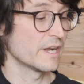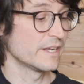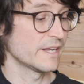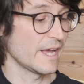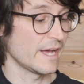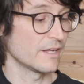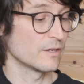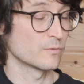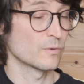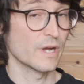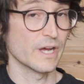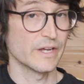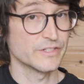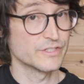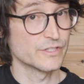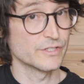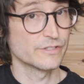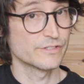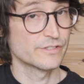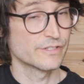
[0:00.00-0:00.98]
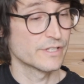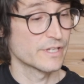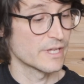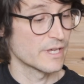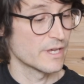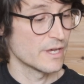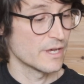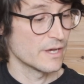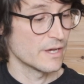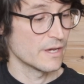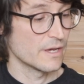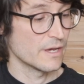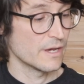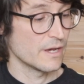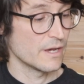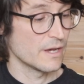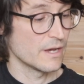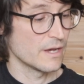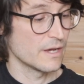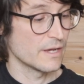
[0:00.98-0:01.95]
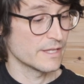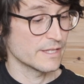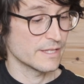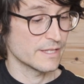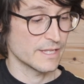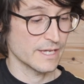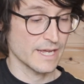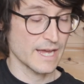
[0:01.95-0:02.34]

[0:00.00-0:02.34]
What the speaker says: Nile Rodgers. The